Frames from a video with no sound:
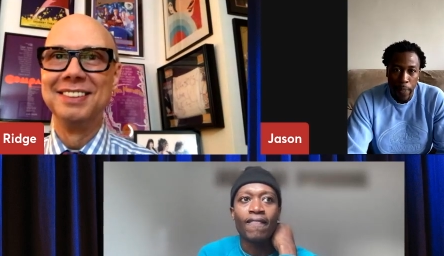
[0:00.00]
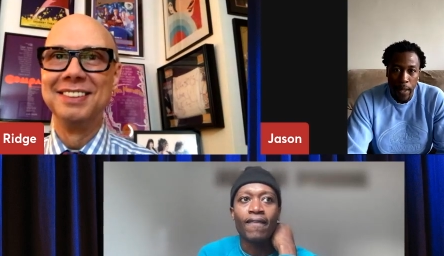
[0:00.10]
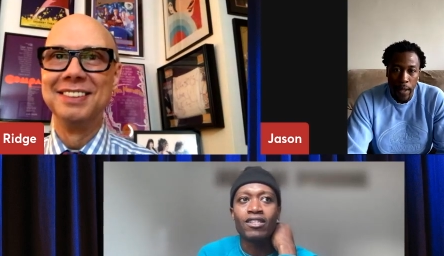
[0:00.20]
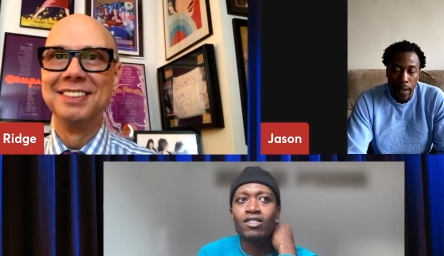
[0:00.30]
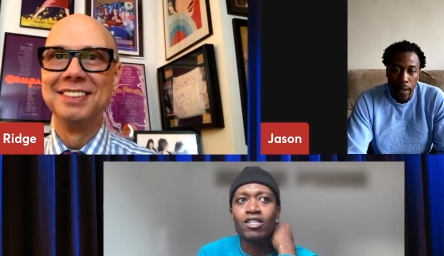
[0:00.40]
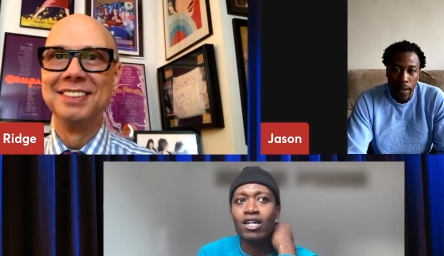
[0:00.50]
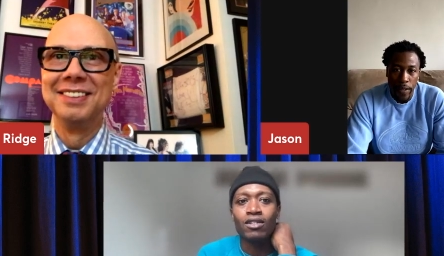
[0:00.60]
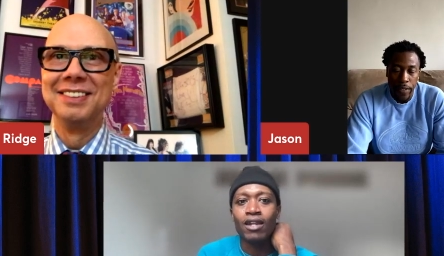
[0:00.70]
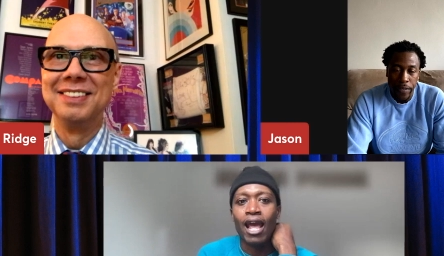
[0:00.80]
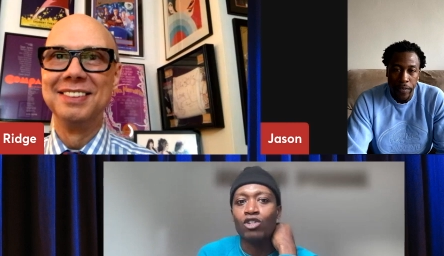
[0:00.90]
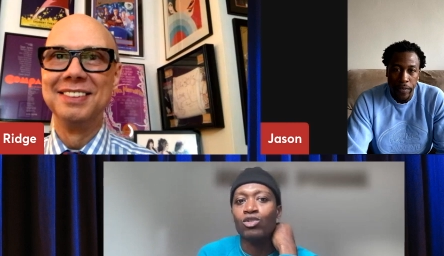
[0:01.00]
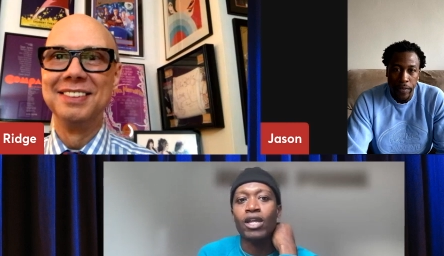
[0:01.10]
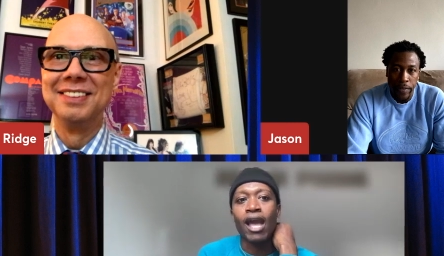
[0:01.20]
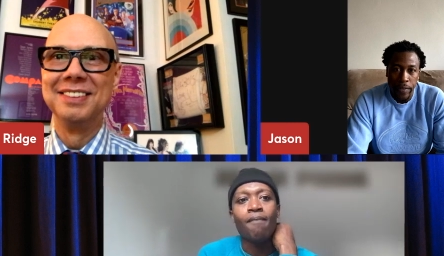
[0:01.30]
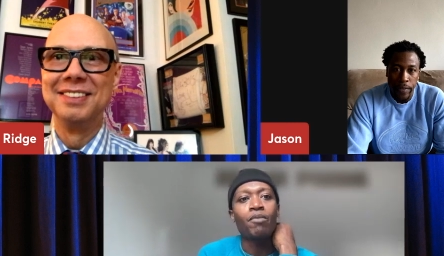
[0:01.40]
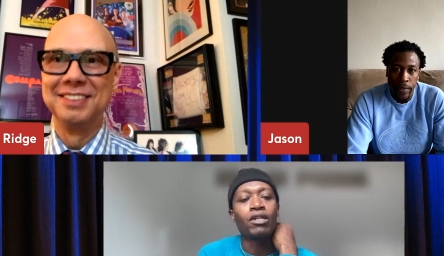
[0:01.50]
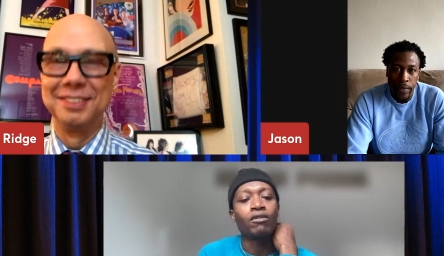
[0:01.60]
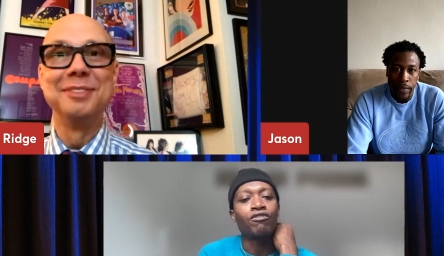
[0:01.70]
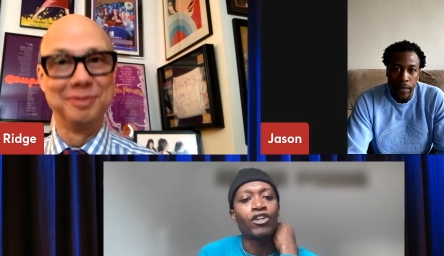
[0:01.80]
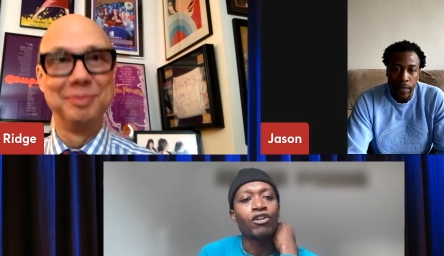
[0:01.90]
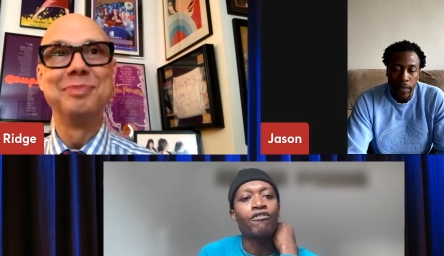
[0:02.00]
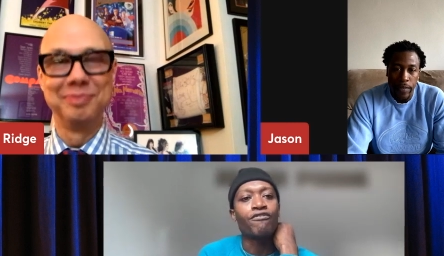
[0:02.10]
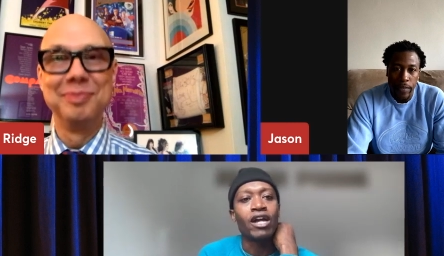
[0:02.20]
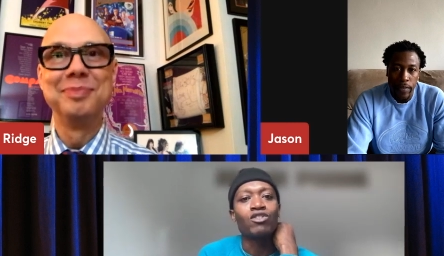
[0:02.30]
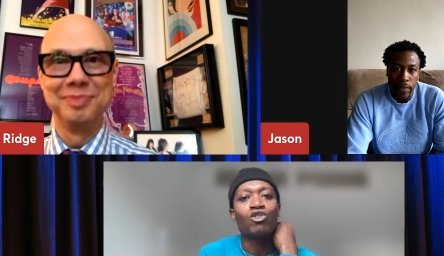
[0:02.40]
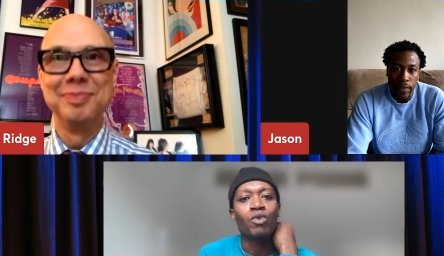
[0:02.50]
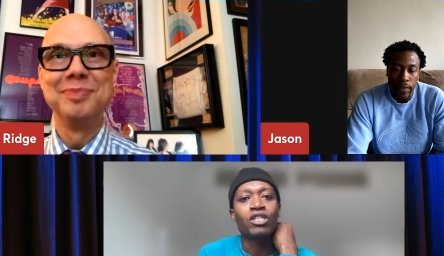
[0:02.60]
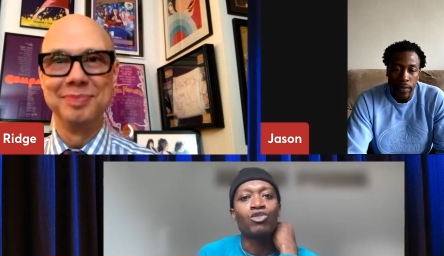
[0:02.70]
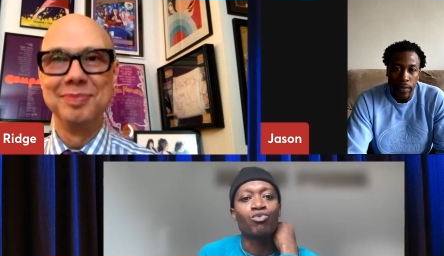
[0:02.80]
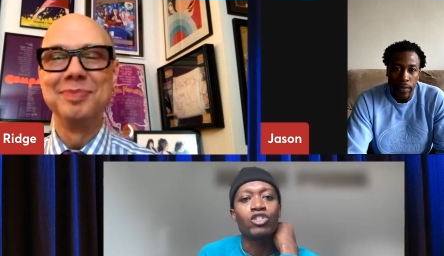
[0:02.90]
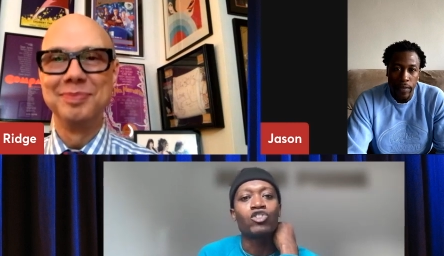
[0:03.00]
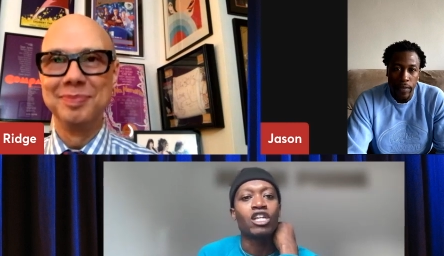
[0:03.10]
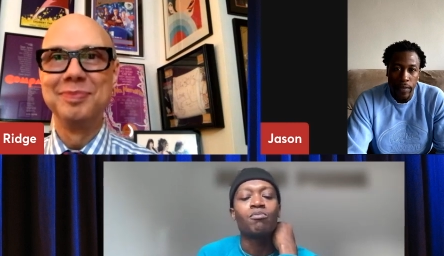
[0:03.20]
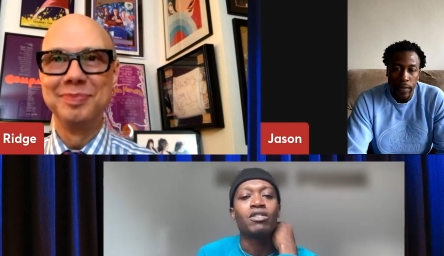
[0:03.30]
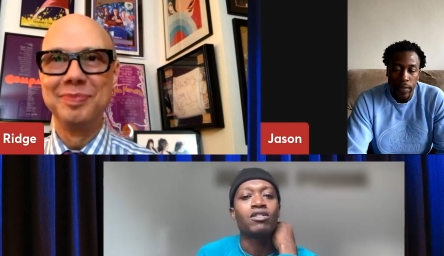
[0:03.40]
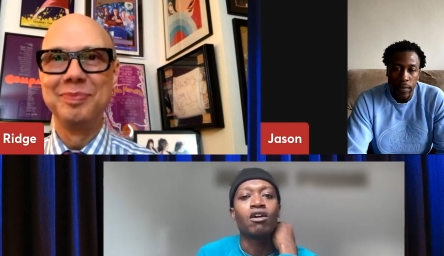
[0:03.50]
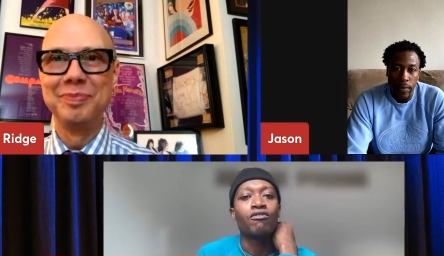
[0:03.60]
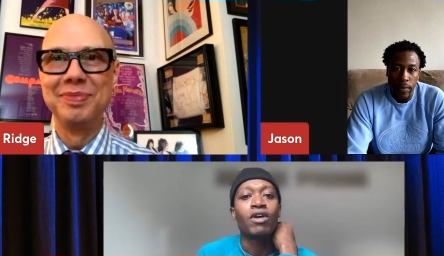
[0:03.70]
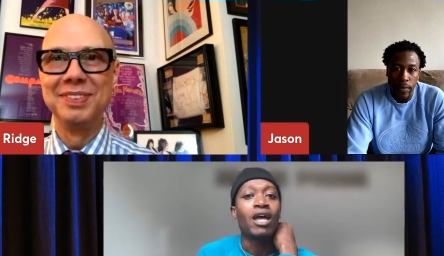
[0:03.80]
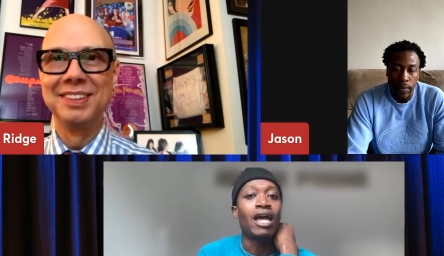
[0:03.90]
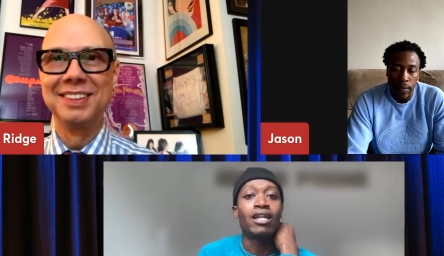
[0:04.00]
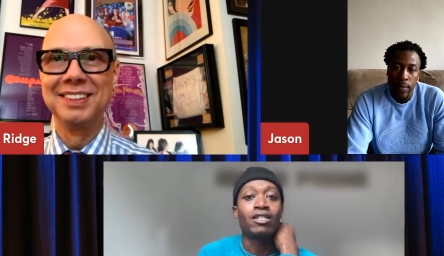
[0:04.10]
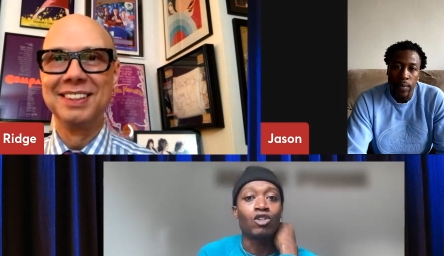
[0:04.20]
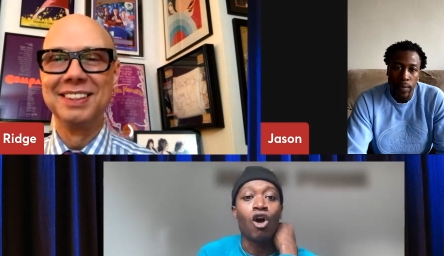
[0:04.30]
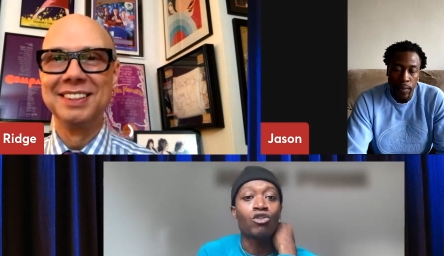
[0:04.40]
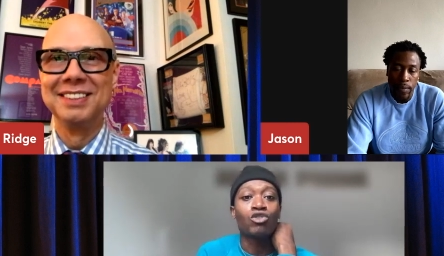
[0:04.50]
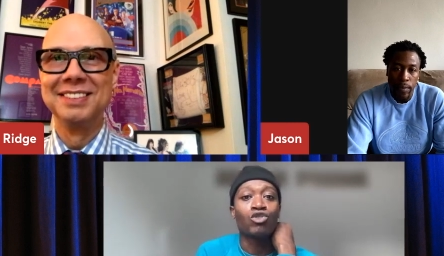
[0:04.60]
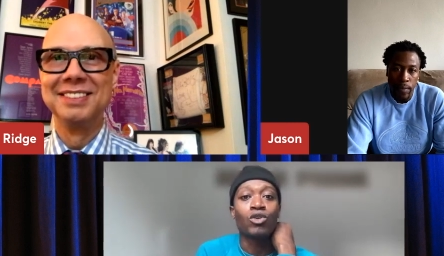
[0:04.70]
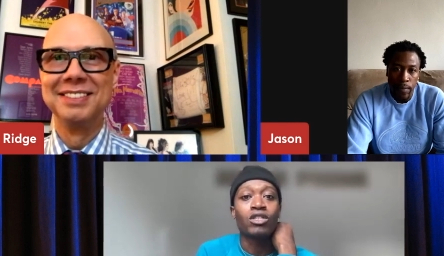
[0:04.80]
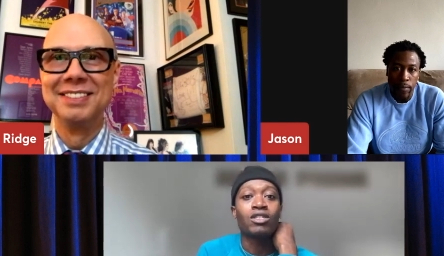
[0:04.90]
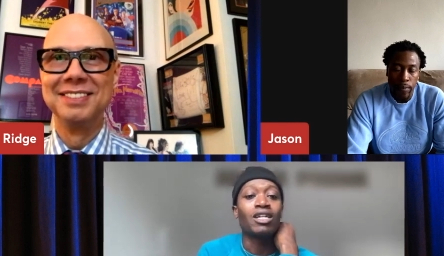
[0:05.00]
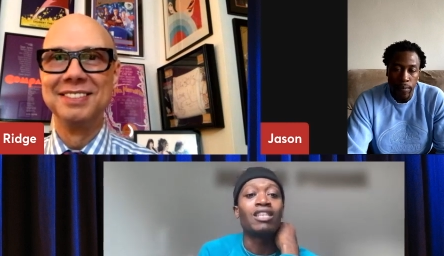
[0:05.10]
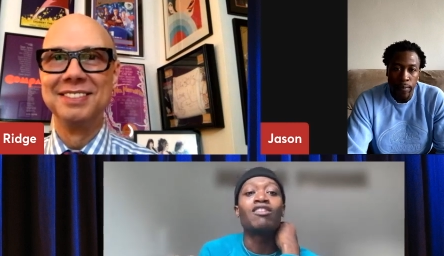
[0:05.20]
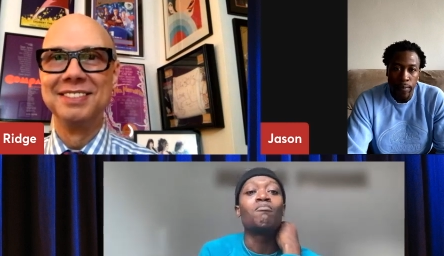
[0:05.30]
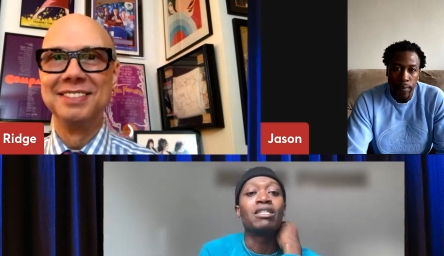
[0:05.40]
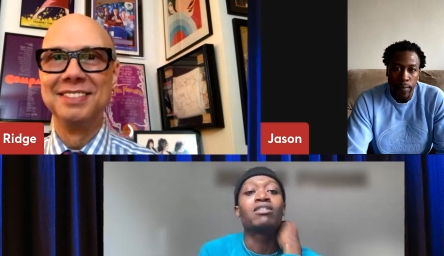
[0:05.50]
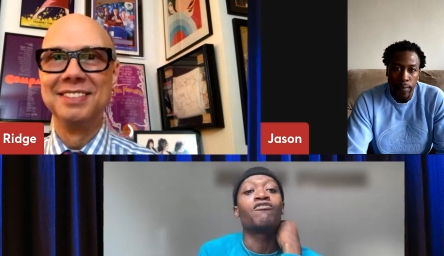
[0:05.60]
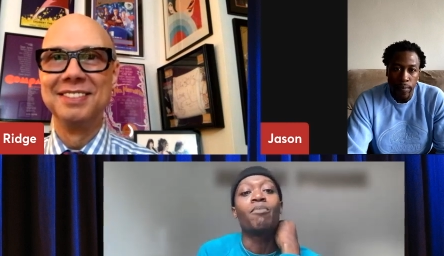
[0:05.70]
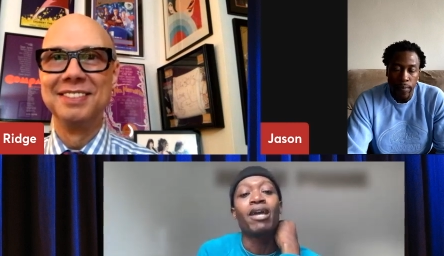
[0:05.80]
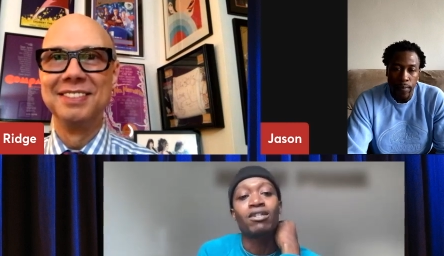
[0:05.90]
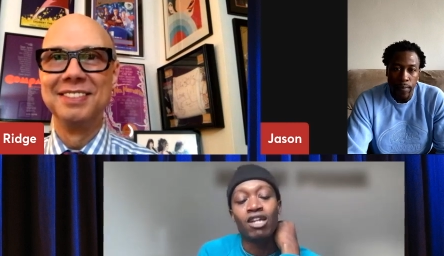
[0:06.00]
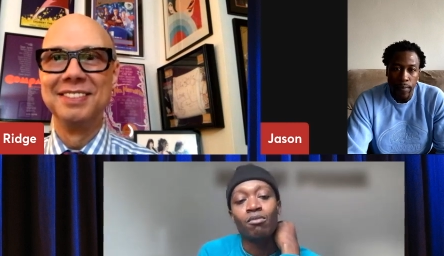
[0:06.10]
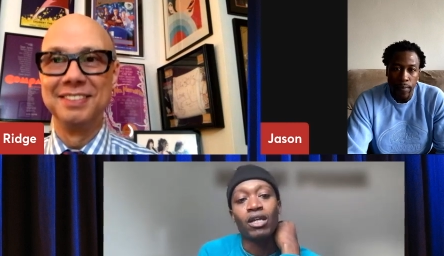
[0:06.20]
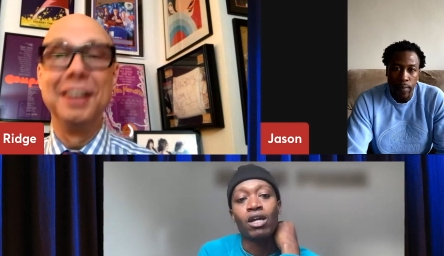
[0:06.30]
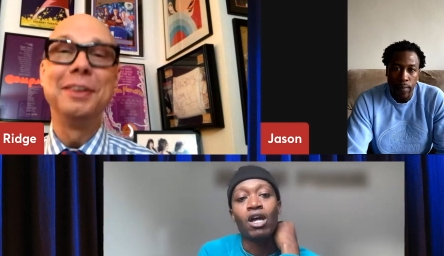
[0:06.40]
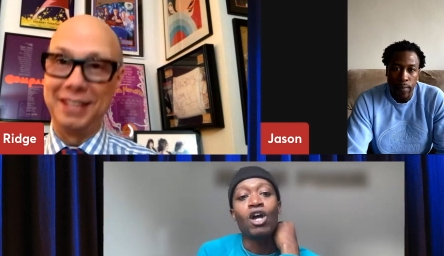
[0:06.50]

Speaker 1: it doesn't actually happen. Theater finds a way to reshape itself. And it's also doing this in the midst of a pandemic.